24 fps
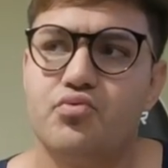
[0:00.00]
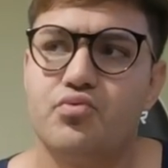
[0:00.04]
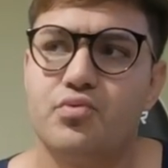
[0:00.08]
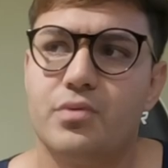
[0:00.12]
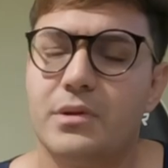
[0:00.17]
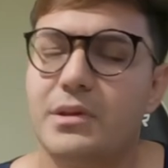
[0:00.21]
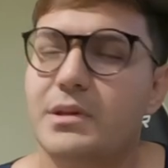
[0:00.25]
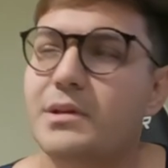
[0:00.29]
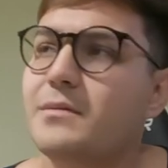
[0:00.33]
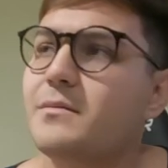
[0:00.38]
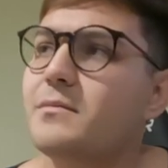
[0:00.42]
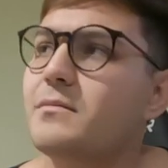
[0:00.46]

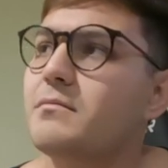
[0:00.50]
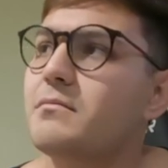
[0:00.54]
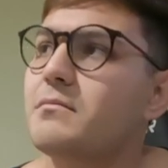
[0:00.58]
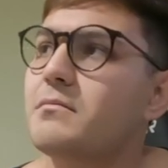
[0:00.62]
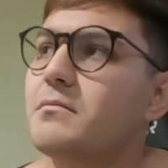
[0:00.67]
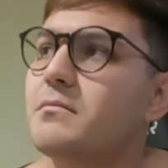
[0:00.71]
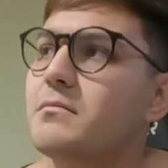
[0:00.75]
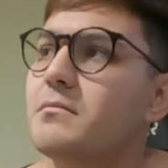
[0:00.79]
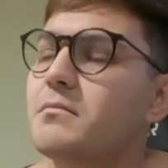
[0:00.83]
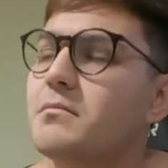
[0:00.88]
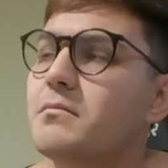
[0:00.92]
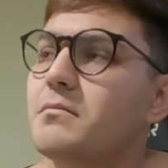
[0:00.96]
I think,
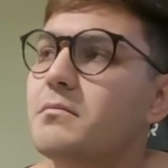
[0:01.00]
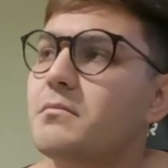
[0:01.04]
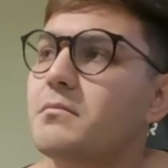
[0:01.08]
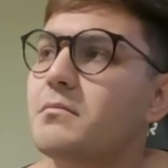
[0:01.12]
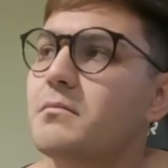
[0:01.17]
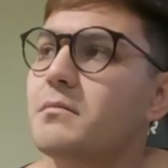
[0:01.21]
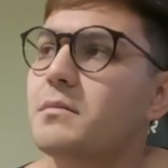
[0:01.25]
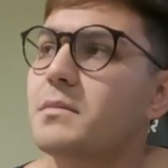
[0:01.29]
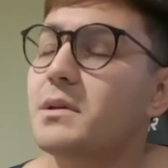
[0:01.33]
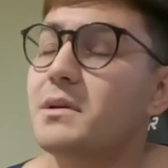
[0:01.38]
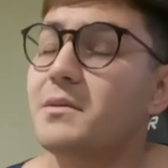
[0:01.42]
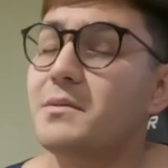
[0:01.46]

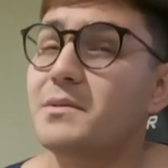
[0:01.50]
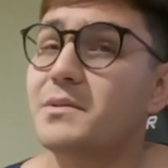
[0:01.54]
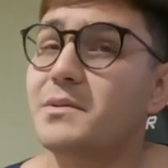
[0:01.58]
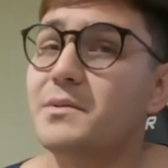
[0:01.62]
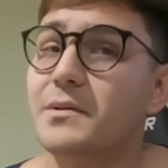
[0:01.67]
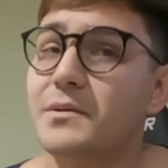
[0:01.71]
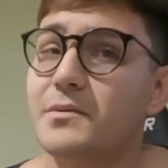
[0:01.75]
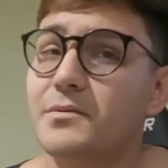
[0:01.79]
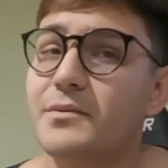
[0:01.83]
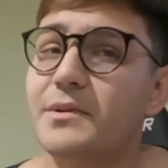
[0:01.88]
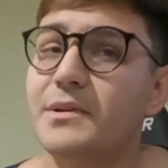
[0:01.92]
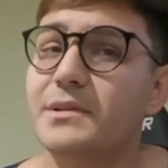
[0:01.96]
I think it was
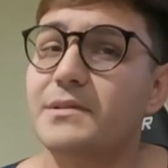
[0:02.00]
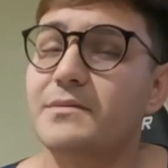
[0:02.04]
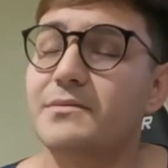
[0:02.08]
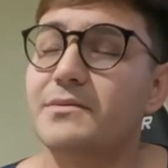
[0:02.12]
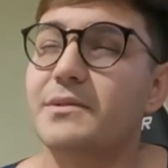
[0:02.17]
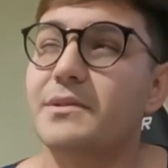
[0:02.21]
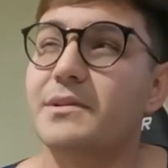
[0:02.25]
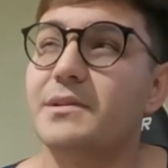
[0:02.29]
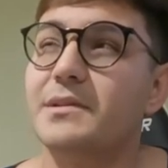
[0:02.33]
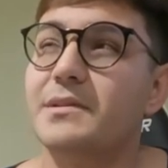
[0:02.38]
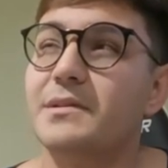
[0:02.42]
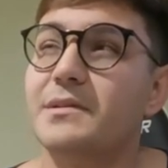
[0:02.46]
three weeks of
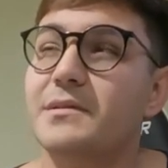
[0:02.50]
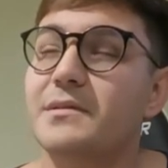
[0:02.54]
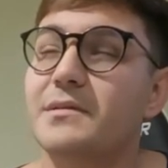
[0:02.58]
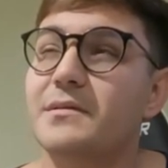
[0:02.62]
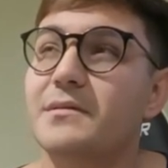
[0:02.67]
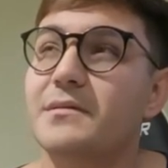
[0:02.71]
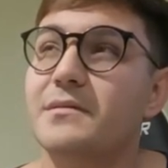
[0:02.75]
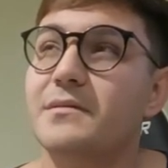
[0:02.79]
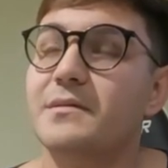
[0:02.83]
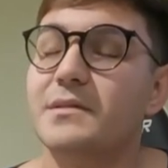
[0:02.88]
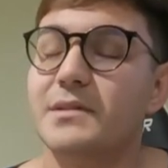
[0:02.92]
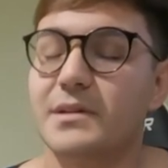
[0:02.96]
training.
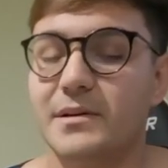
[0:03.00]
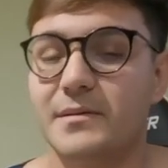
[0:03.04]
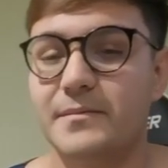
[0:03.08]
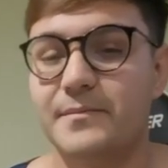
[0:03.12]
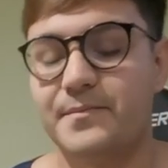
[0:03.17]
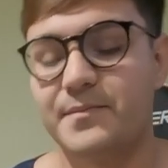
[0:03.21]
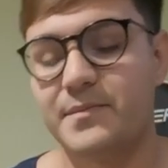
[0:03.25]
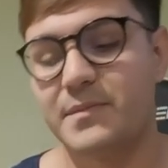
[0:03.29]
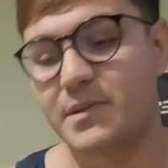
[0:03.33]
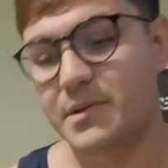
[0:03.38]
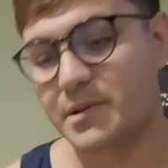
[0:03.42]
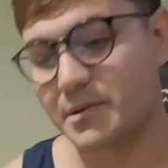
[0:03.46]
Yeah,
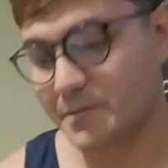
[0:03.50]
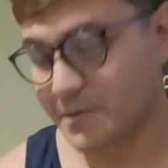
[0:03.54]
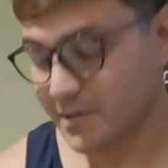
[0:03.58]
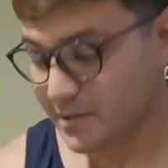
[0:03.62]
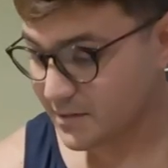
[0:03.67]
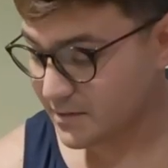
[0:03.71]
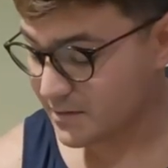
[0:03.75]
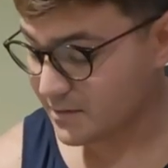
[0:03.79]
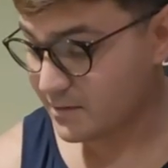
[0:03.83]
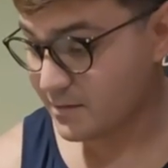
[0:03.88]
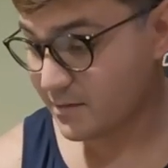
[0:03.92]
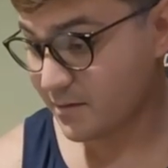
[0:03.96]
three
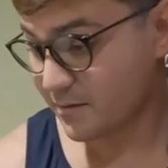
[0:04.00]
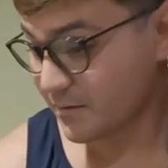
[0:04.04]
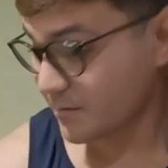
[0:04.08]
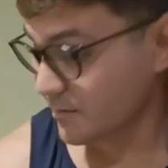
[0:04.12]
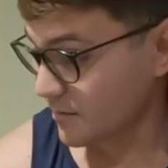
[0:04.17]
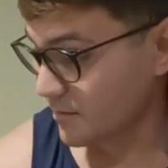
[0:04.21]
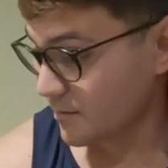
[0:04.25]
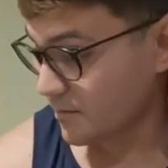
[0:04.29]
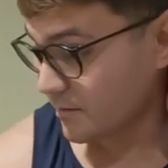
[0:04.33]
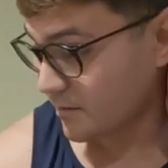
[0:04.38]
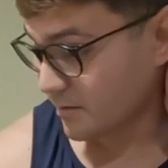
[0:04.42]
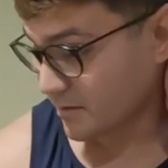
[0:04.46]
weeks.
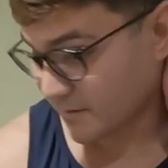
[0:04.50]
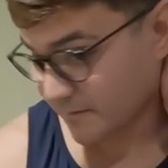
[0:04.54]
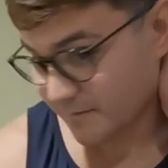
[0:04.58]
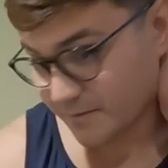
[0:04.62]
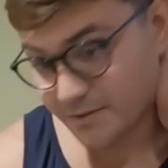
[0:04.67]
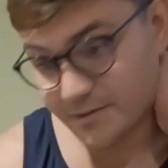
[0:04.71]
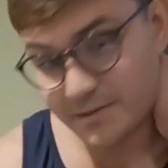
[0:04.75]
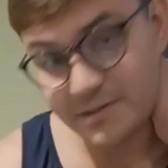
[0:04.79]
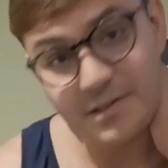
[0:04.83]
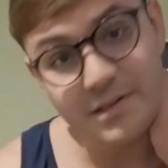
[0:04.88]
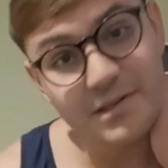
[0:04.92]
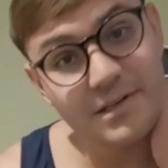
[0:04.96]
Or if
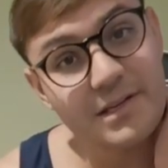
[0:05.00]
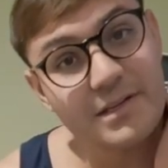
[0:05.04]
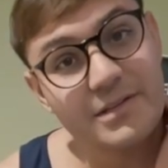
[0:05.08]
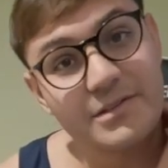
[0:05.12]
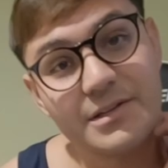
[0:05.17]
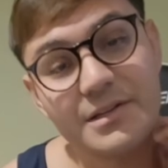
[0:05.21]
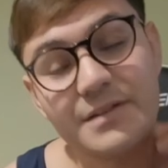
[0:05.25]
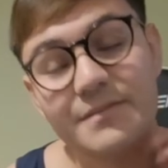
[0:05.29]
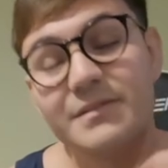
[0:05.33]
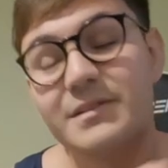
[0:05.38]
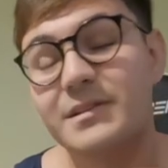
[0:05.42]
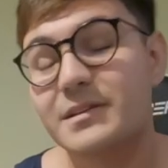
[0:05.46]
you suck at
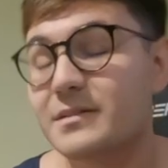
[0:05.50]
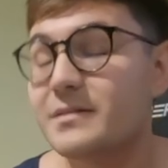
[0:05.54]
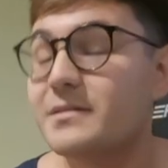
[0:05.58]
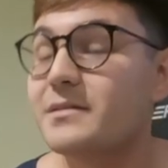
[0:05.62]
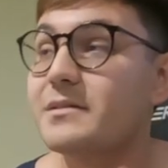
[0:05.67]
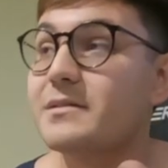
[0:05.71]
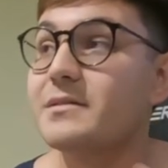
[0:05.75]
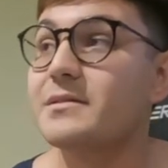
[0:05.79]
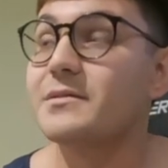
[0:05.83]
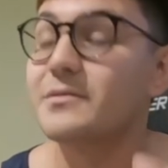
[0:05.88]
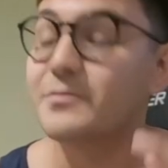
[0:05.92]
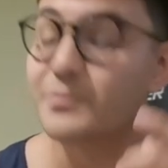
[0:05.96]
driving, then you're
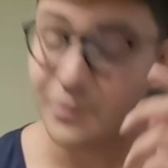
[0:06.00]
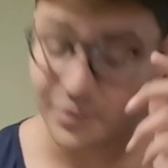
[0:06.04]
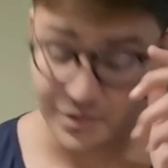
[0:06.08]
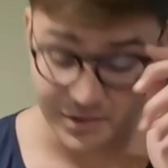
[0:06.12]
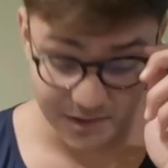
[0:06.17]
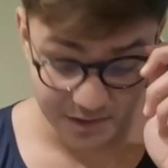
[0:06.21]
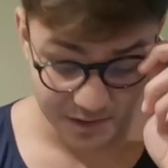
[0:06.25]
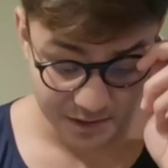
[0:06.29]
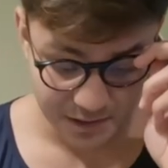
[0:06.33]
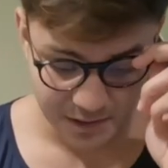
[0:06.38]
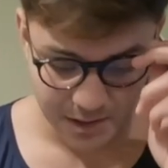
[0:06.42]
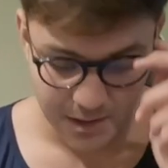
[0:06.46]
gonna do more.